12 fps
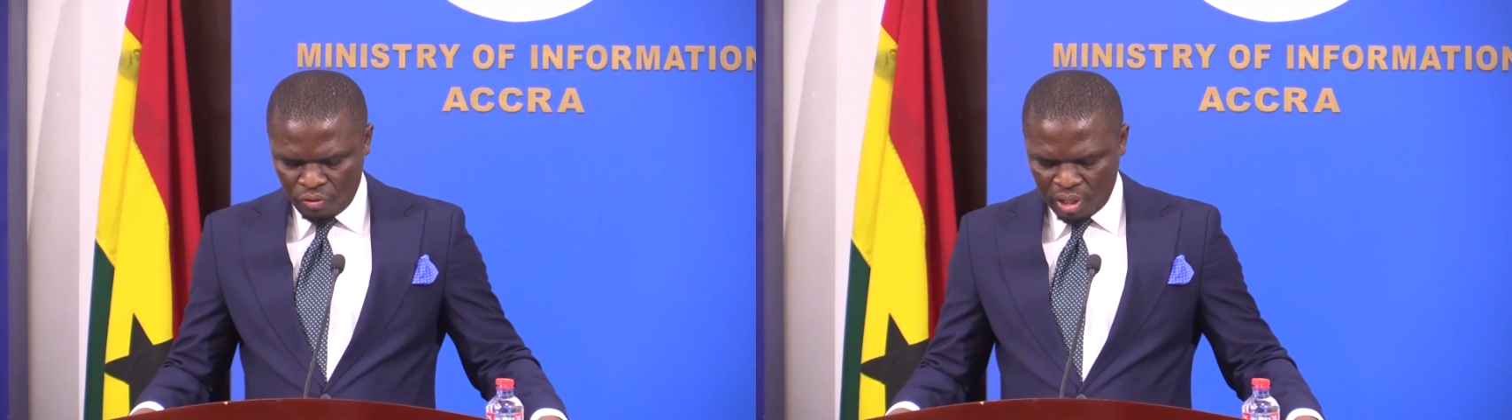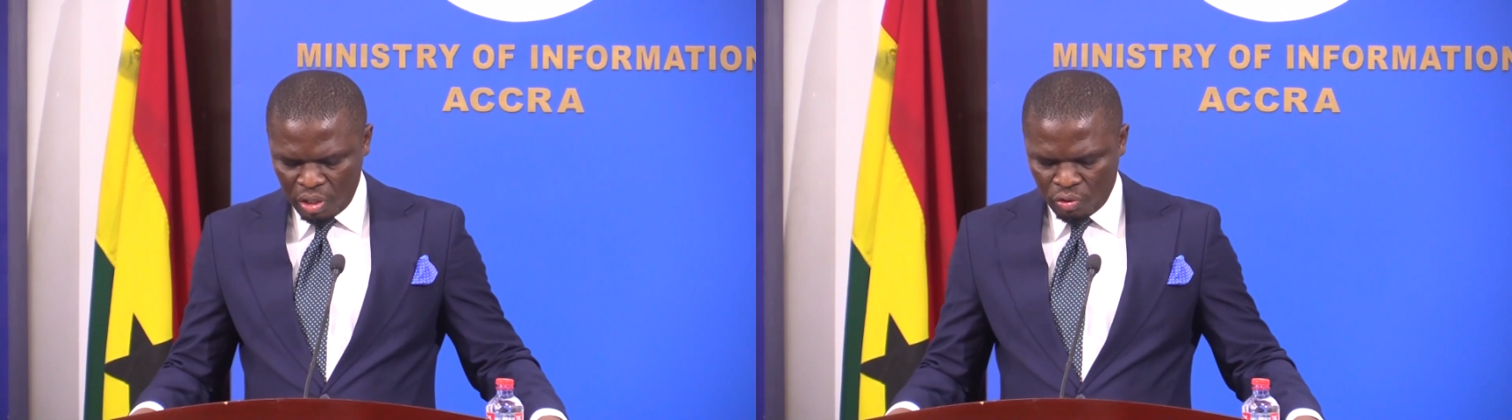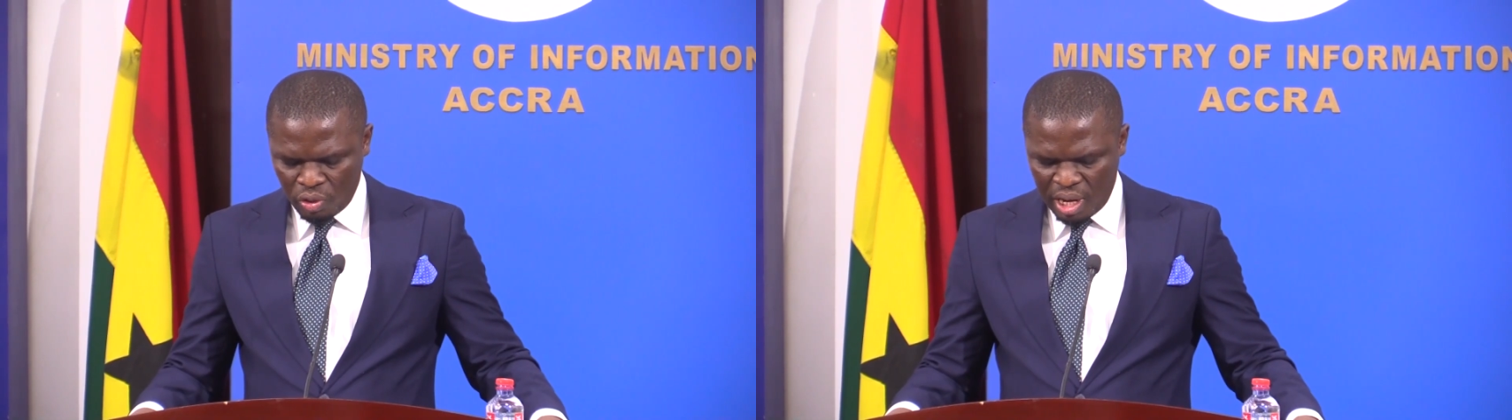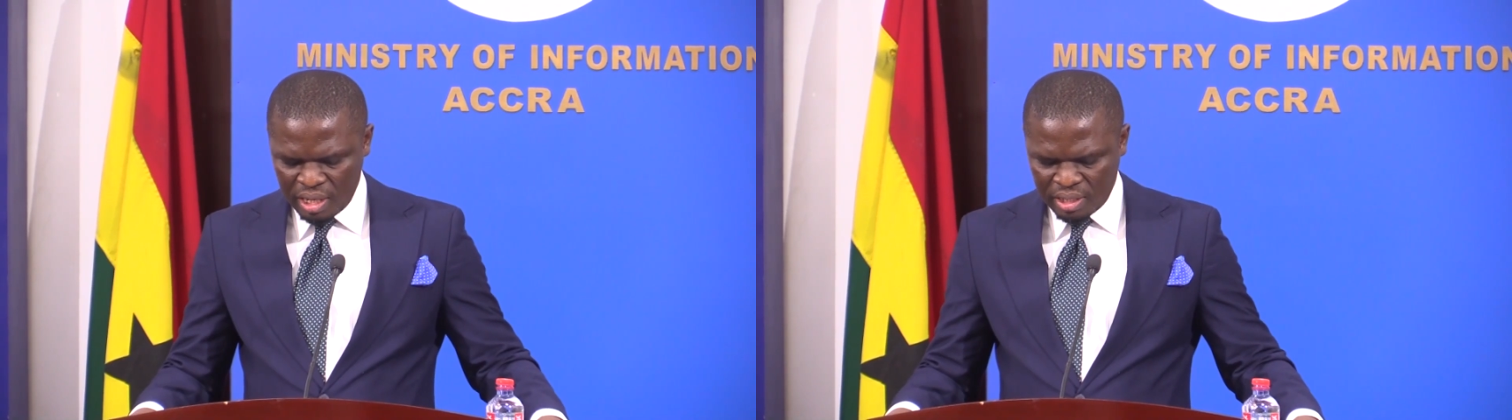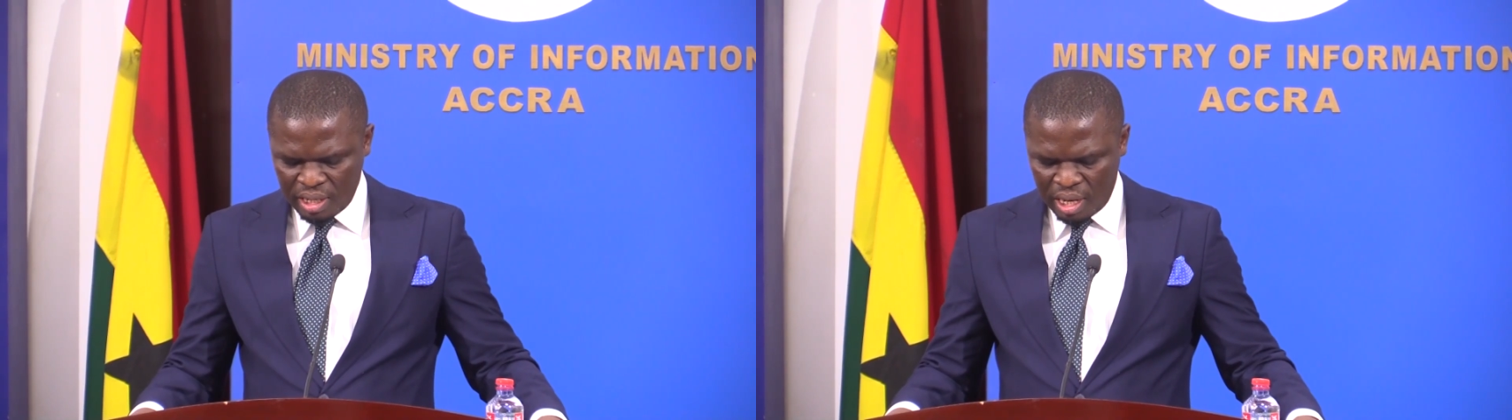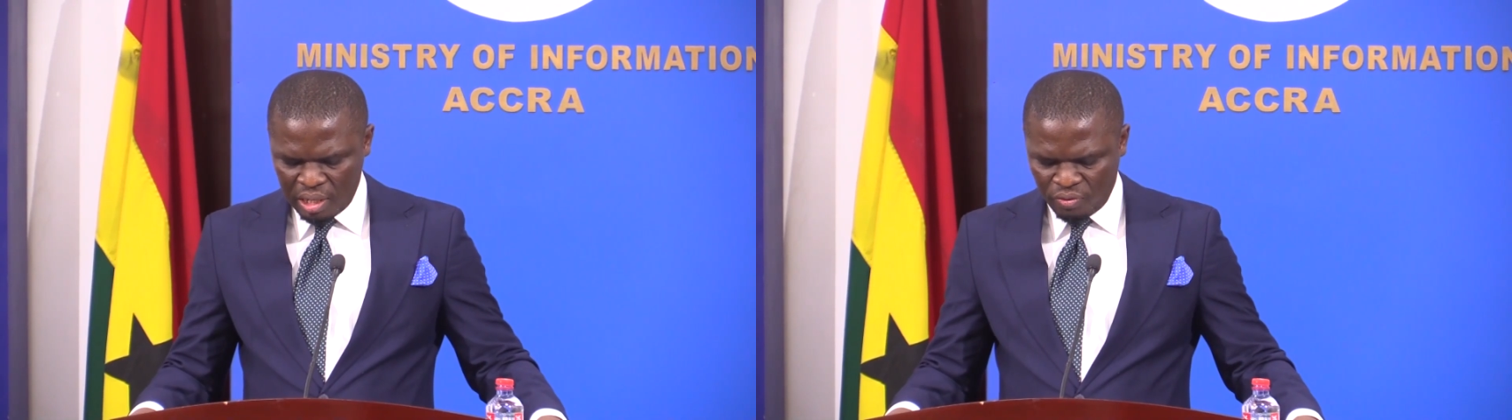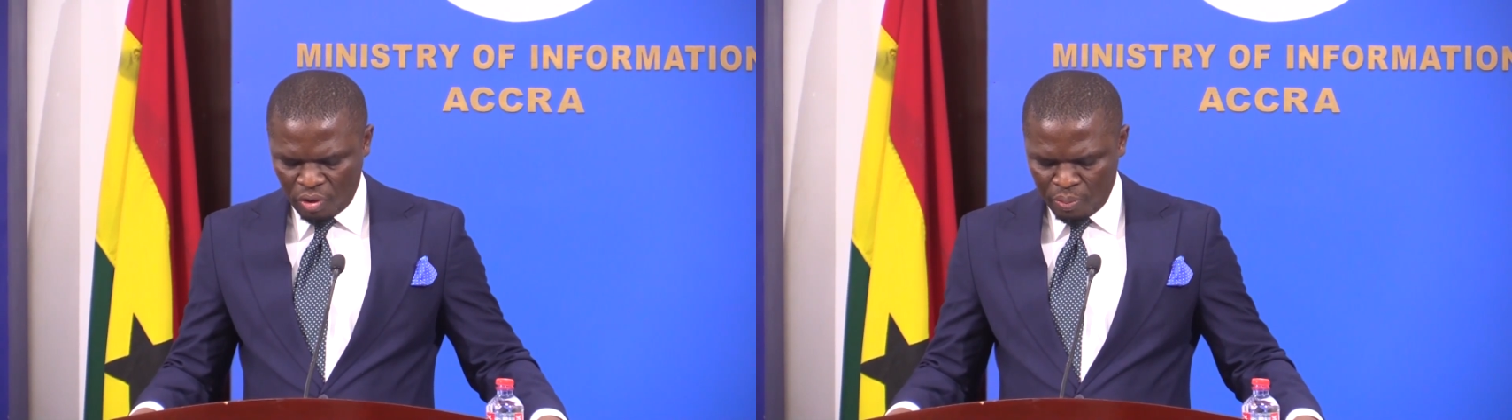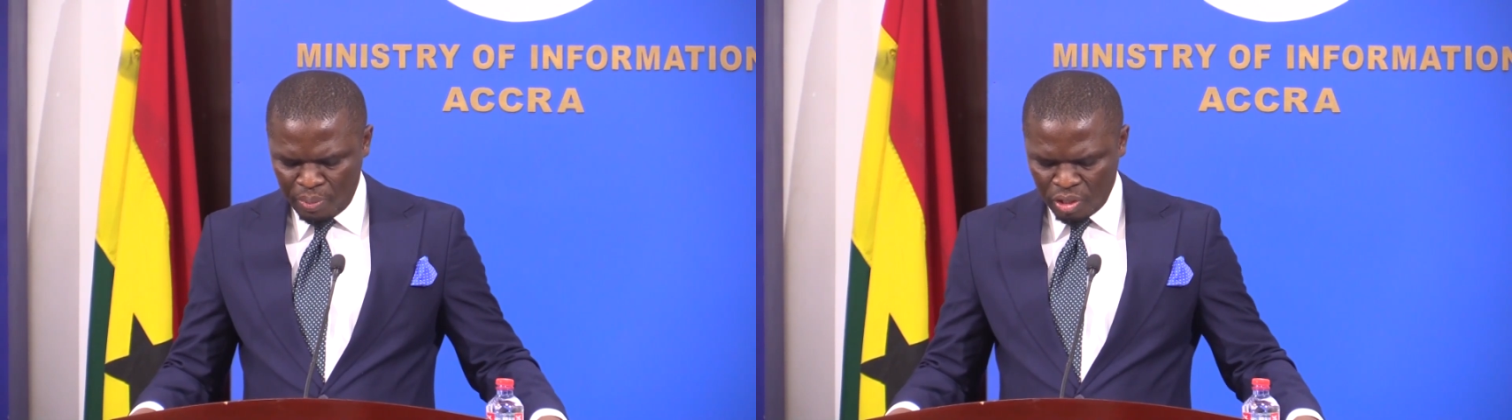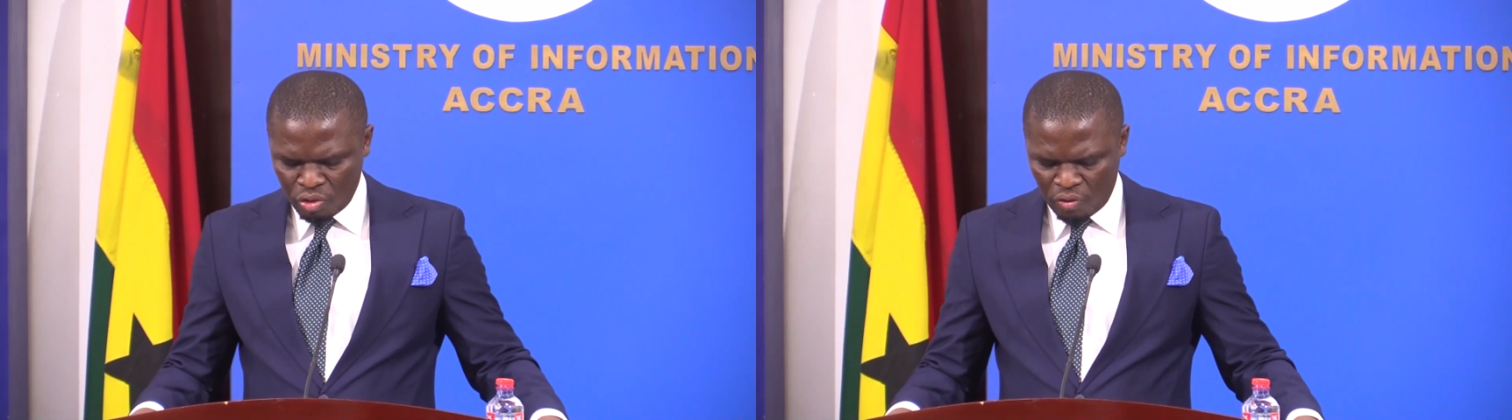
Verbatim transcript: for the introduction and development